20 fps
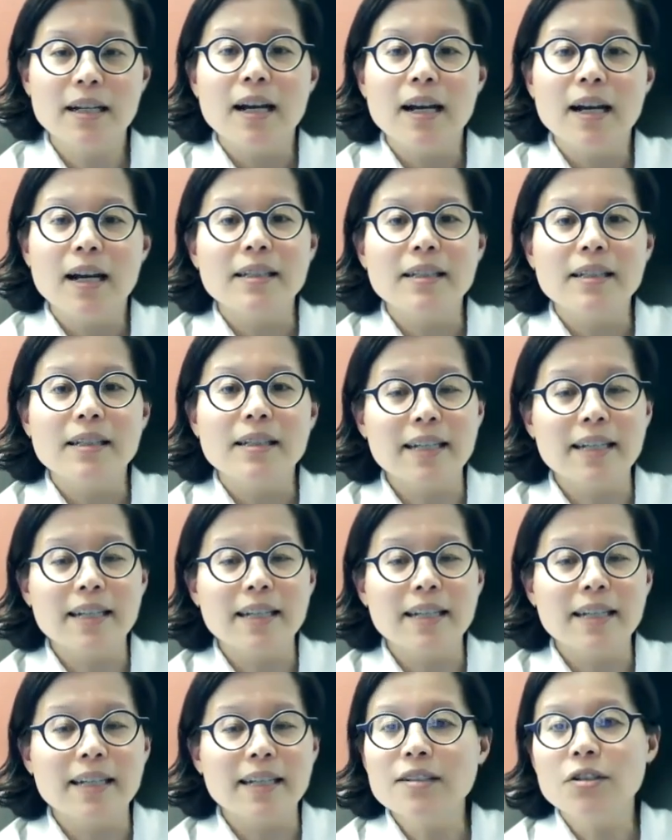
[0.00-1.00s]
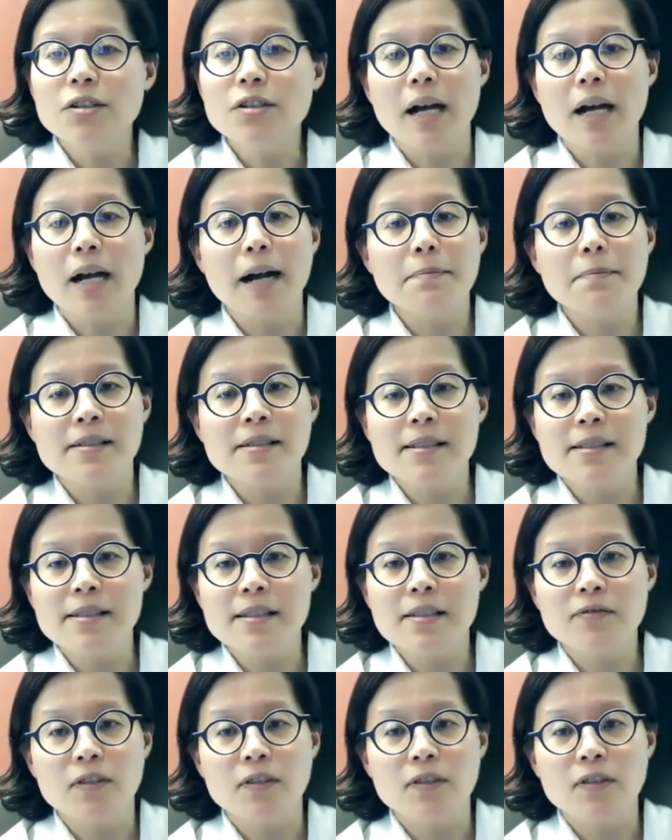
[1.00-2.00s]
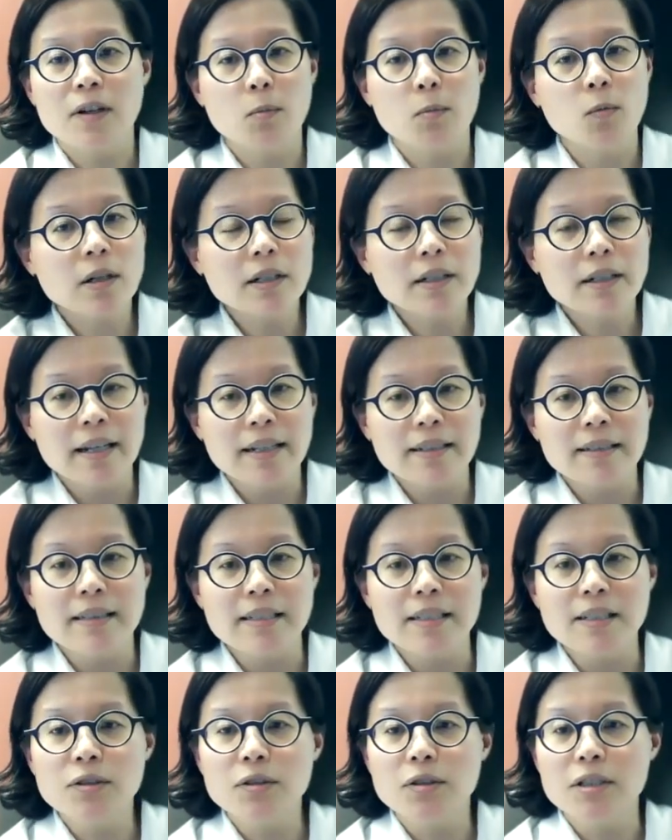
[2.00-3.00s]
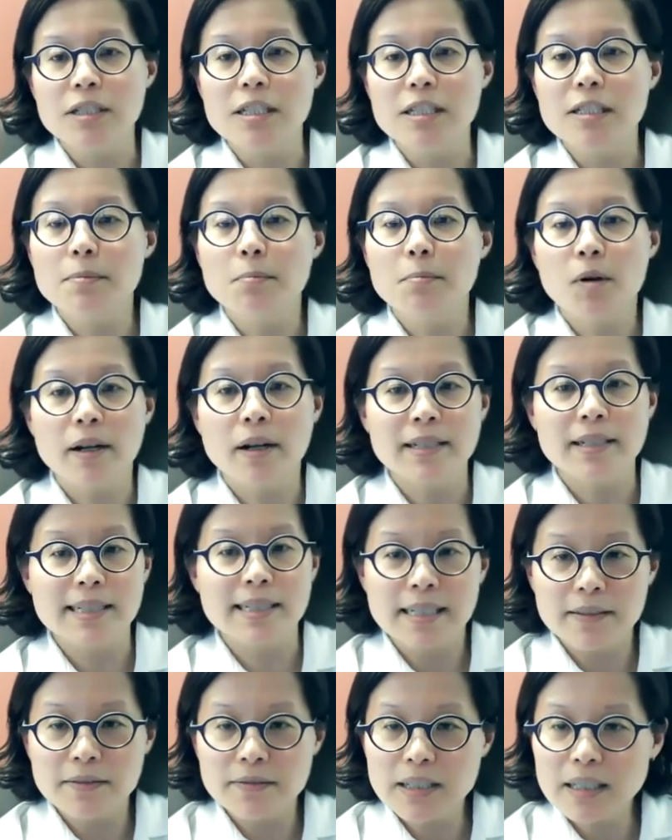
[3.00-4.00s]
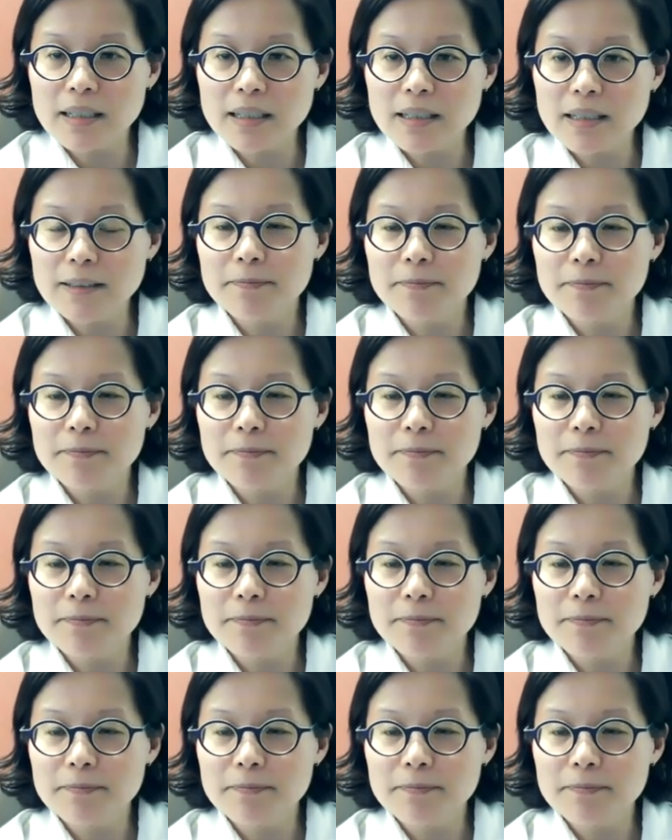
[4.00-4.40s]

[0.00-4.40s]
that it can lead to absences from work and decreased productivity.